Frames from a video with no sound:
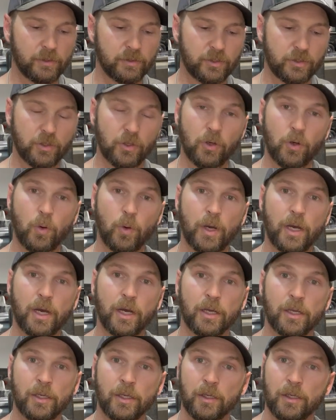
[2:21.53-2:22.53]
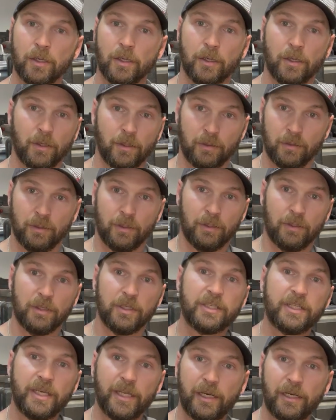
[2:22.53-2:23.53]
So
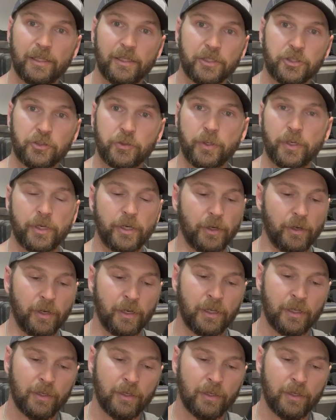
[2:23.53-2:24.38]
let's get into this trigger.